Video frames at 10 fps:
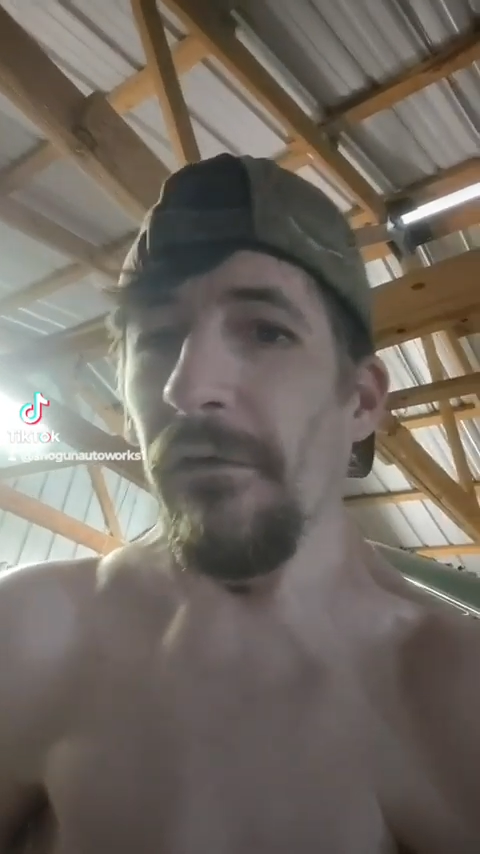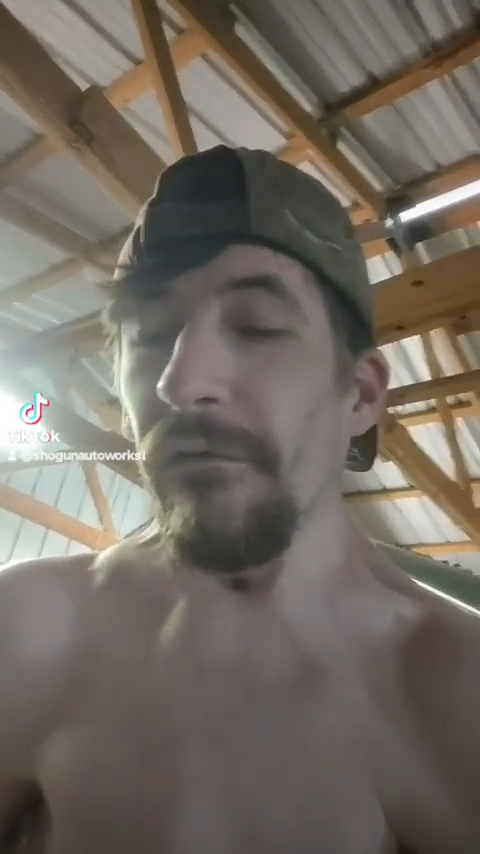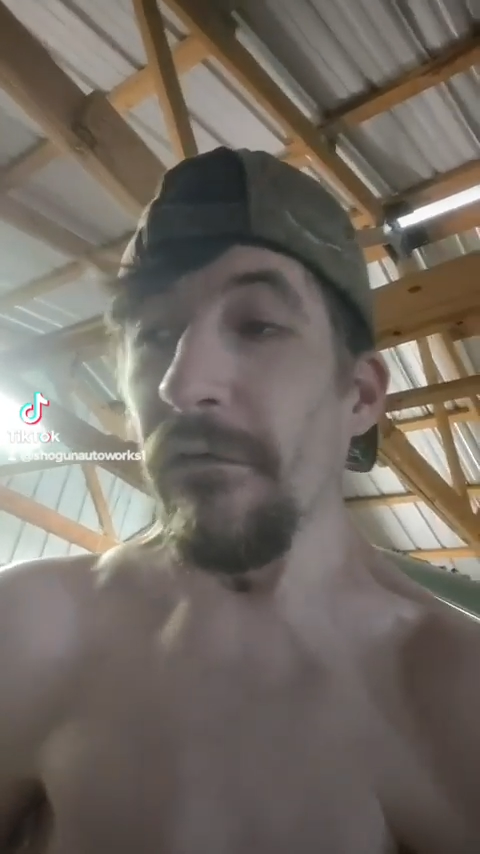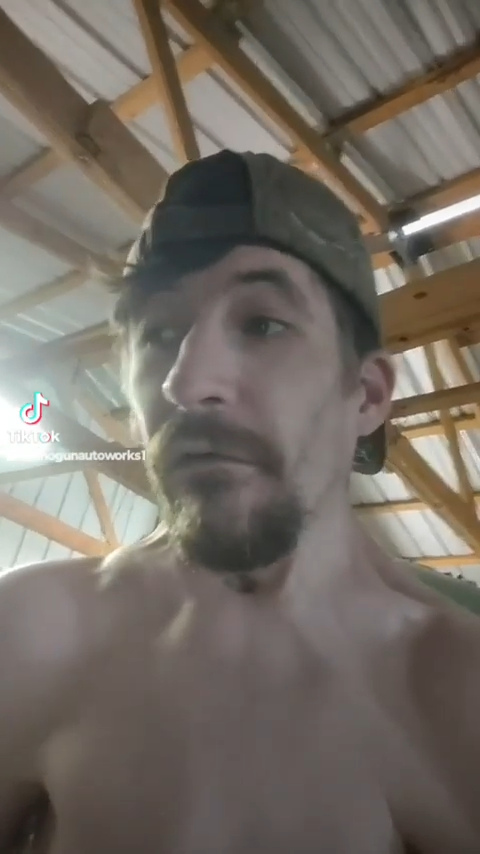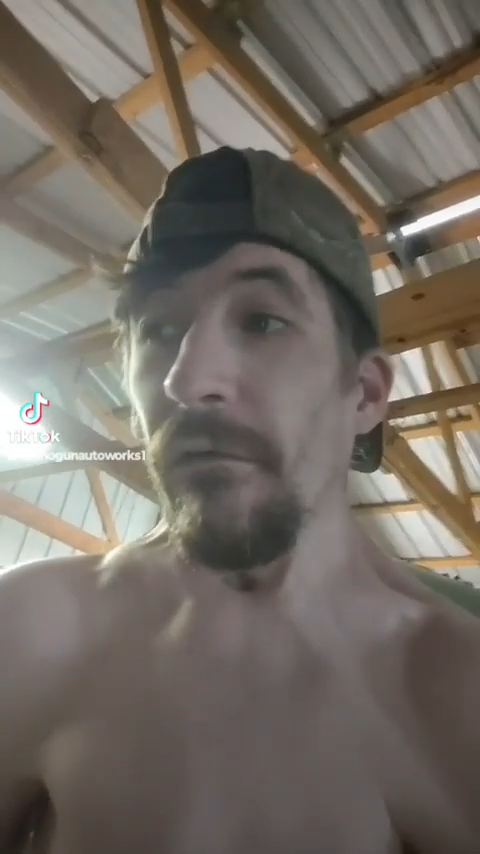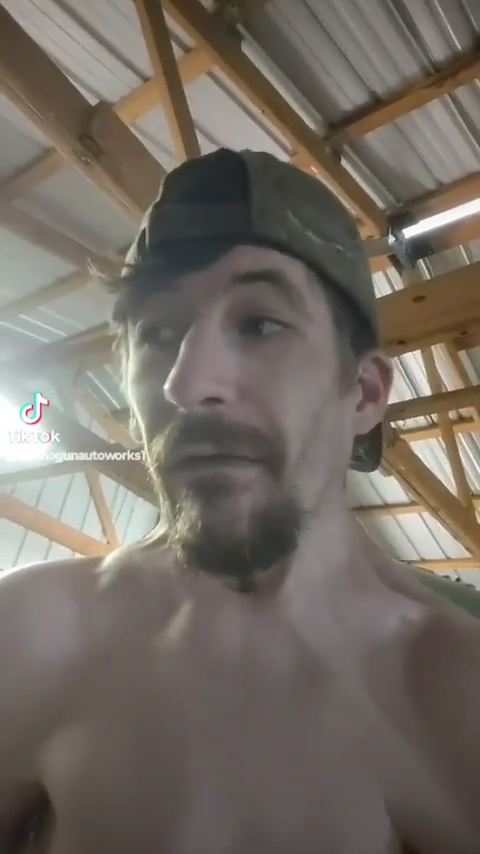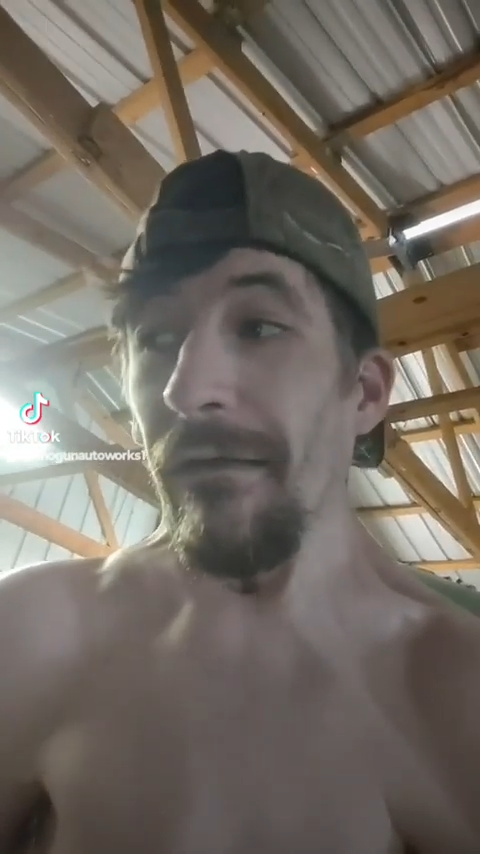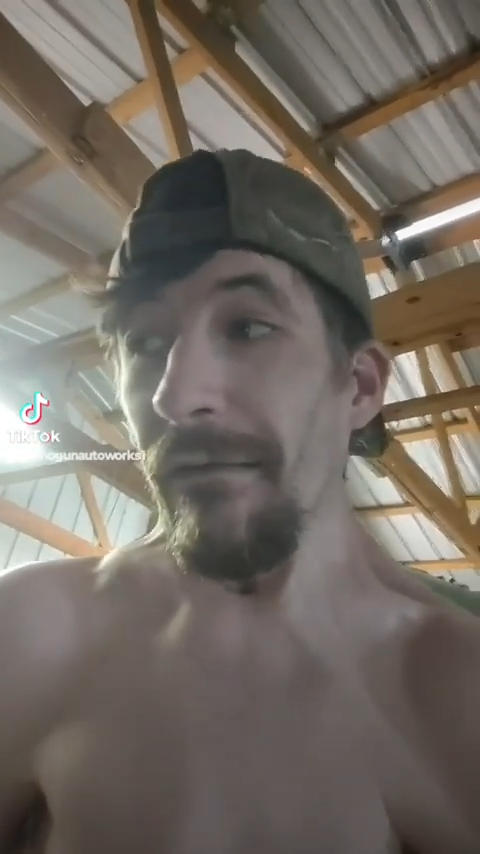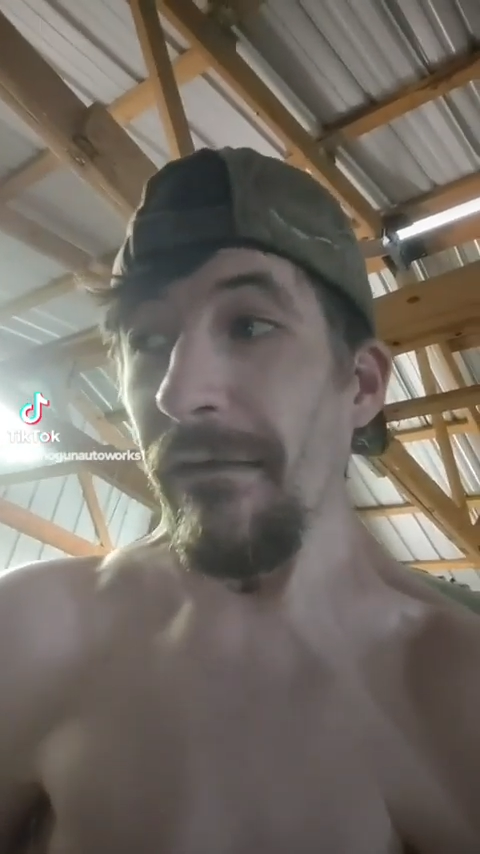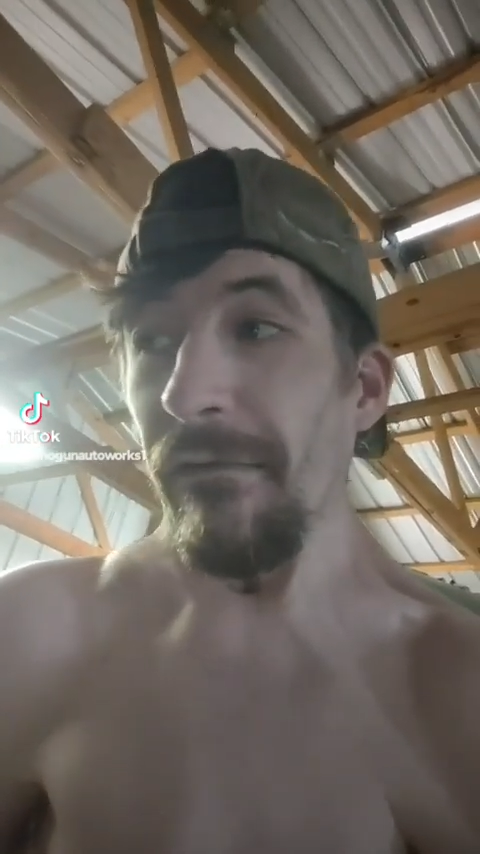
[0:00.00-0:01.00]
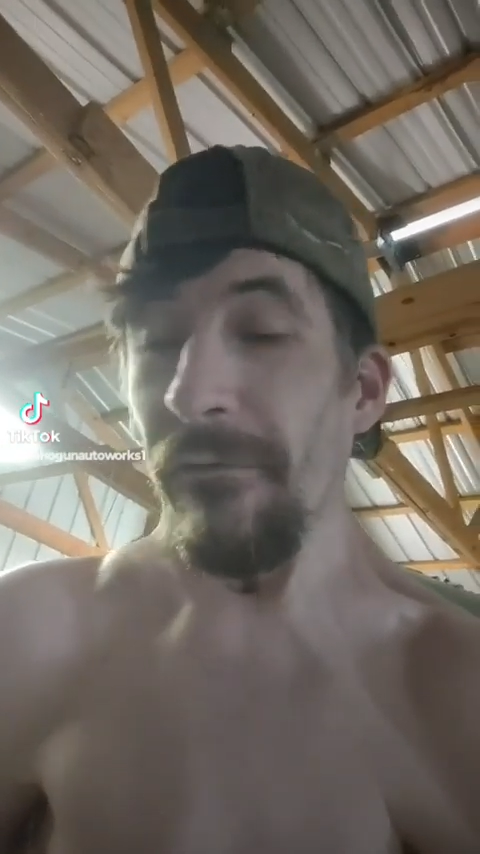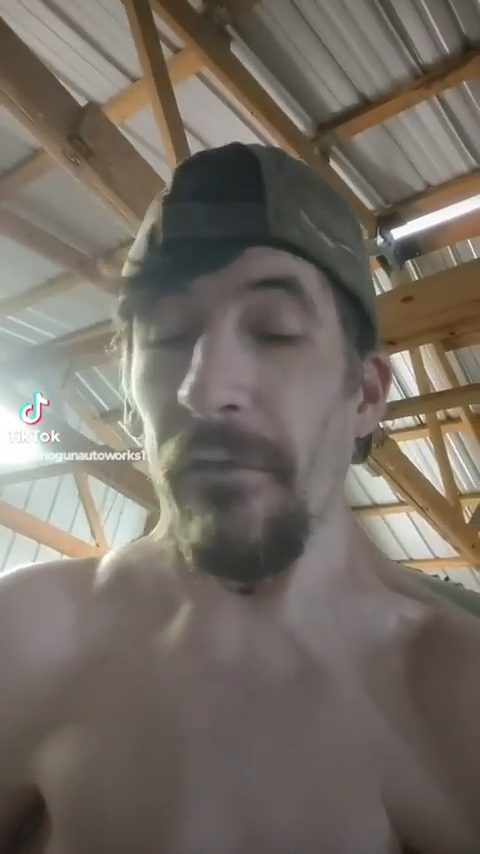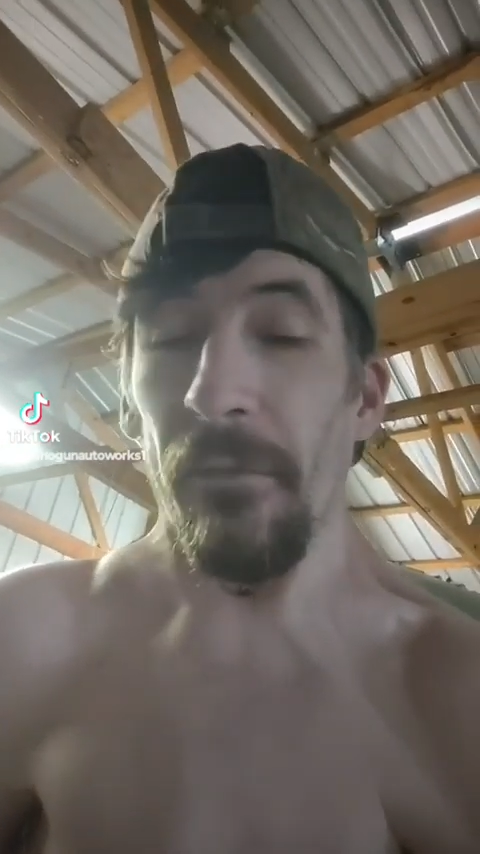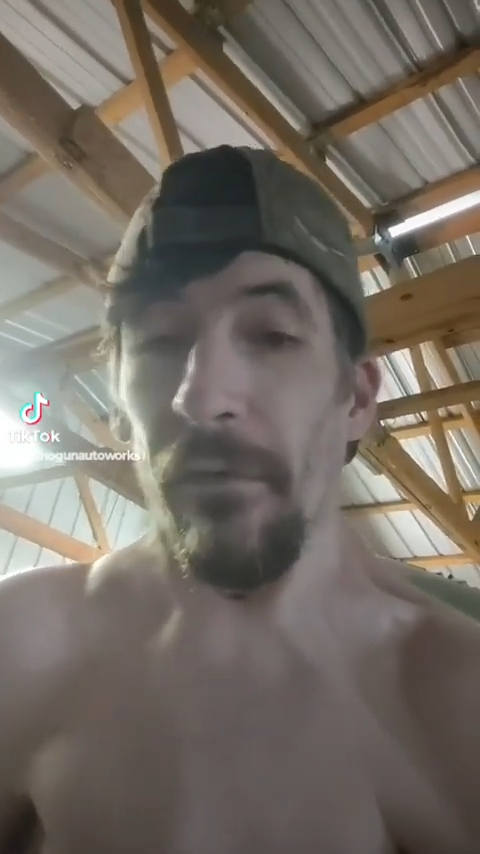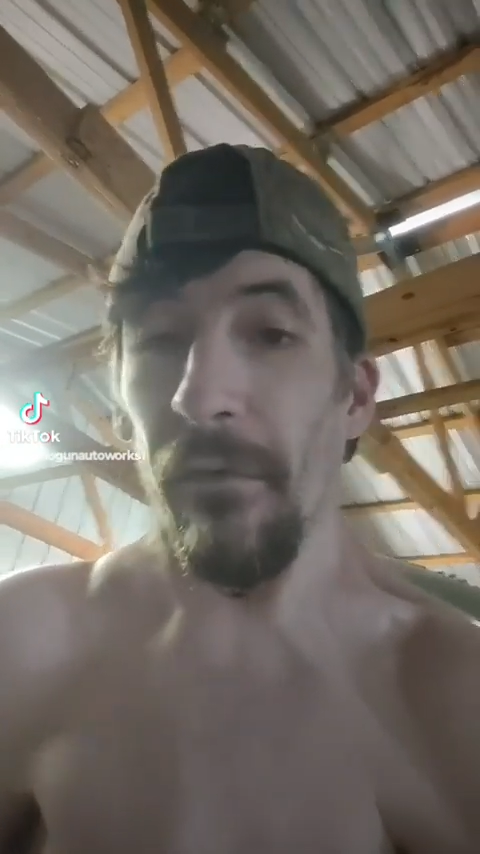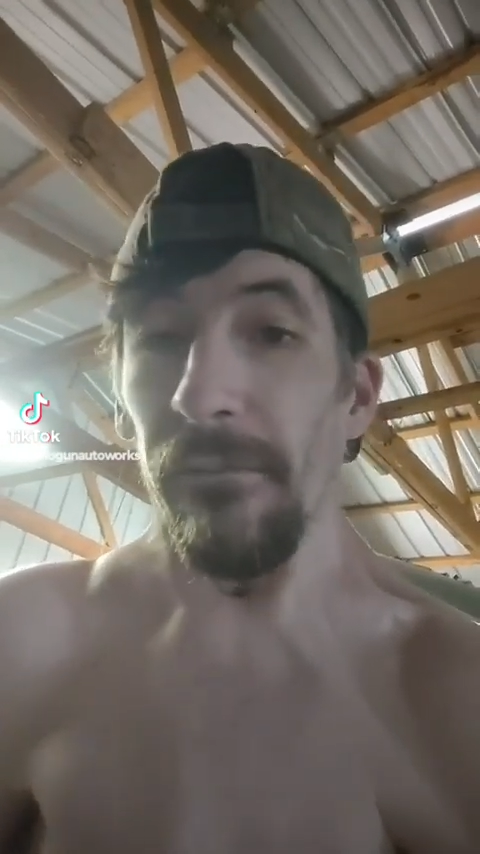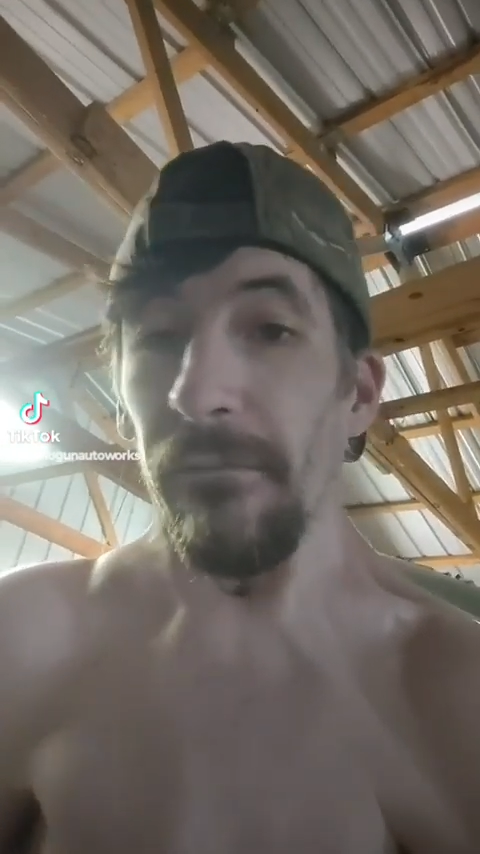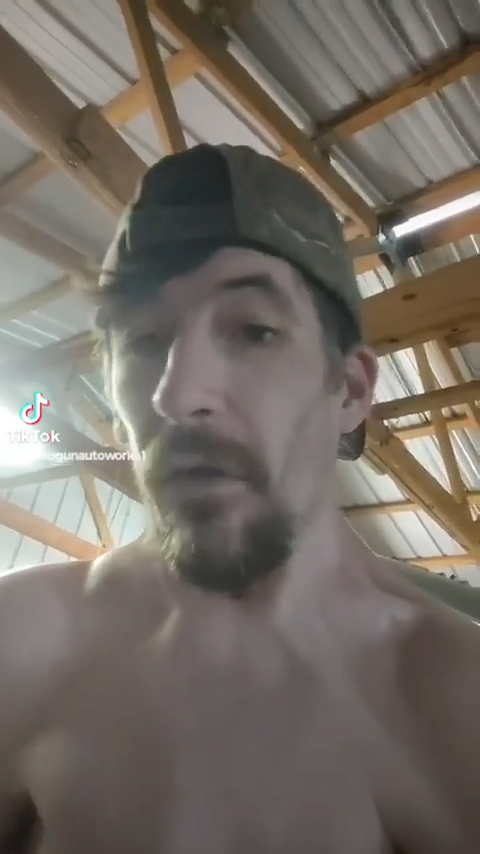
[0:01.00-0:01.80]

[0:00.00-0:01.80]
to an electric fuel pump,